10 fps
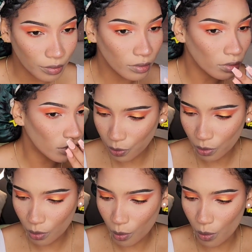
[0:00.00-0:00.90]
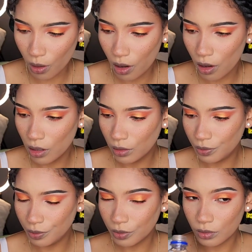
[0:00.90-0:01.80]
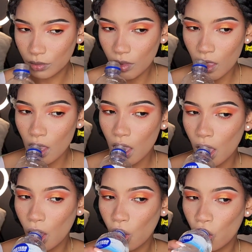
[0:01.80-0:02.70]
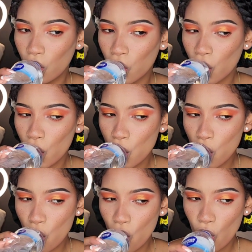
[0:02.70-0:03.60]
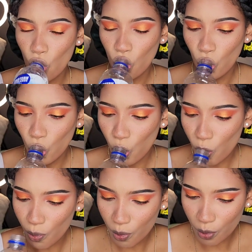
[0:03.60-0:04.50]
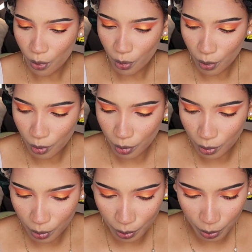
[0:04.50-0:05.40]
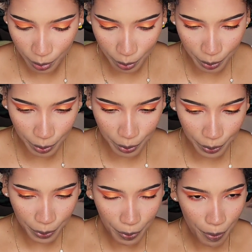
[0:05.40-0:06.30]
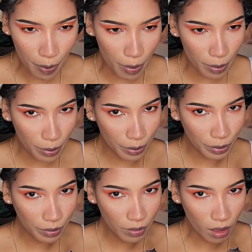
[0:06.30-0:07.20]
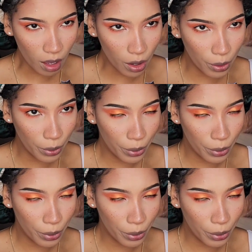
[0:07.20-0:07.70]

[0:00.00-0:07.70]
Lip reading: No one is speaking in this clip.